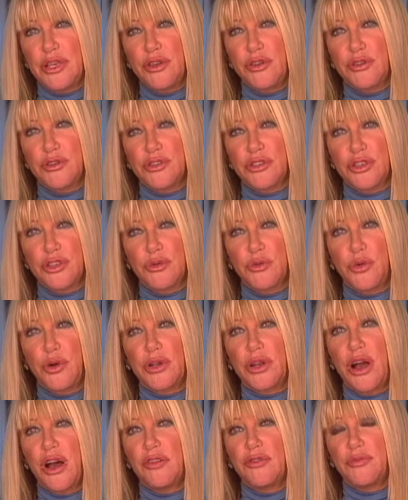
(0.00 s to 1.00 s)
You can turn
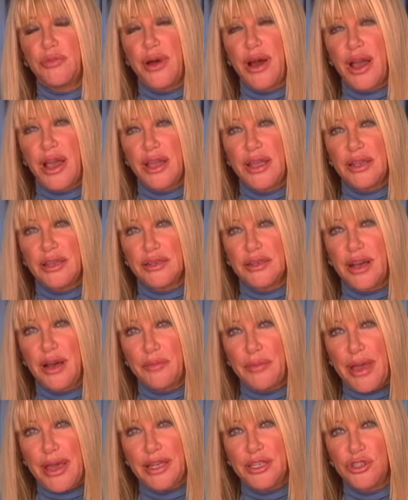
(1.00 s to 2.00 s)
one off by
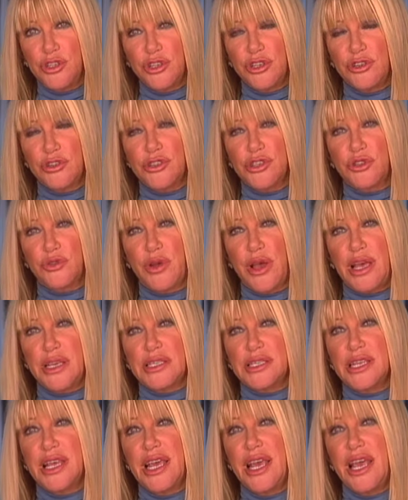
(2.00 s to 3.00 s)
not managing your
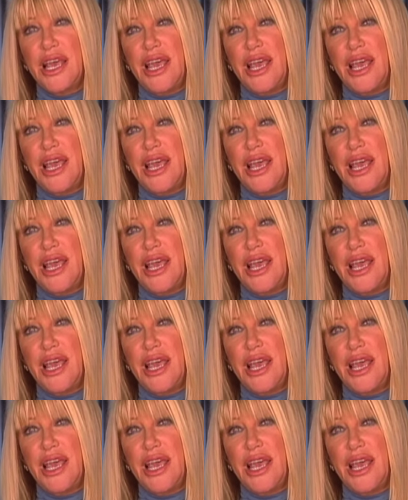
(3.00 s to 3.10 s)
stress.